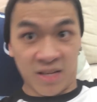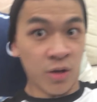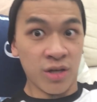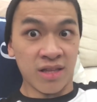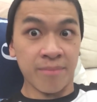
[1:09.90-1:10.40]

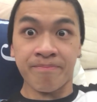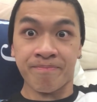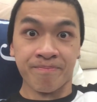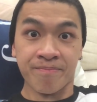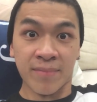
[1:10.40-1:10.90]
Can you hear them?
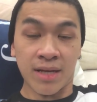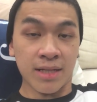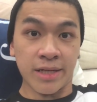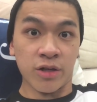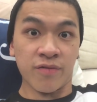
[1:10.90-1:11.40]

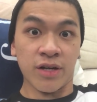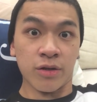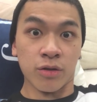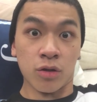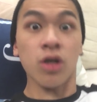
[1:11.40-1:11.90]
They don't even
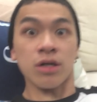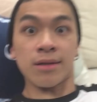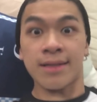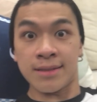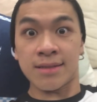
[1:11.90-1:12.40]
know how to cook
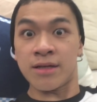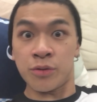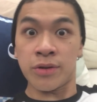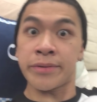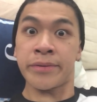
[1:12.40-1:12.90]
instant
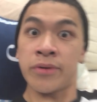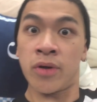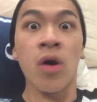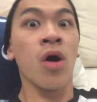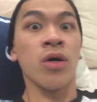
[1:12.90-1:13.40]
noodle.
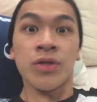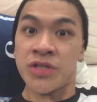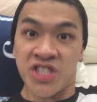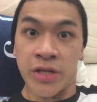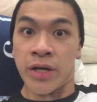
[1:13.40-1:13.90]

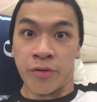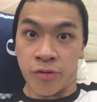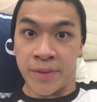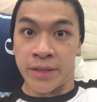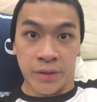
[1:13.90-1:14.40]
Jin and
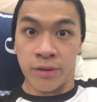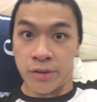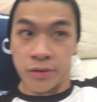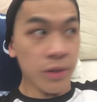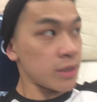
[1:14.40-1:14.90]
Reuben don't know
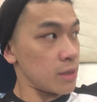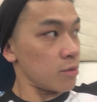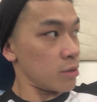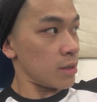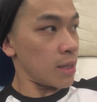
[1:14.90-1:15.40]
how to cook
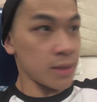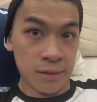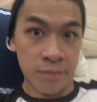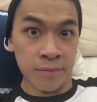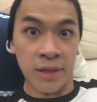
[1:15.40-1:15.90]
instant noodle,
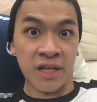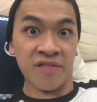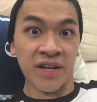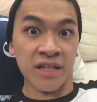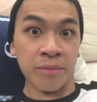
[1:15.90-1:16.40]
guys. And they
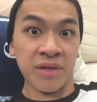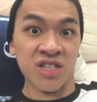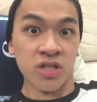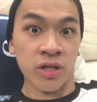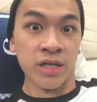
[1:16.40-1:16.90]
invited me
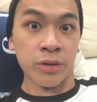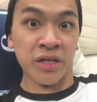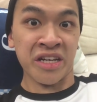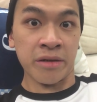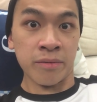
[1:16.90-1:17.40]
and Shawn here
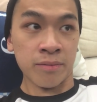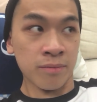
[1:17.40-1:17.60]
to eat.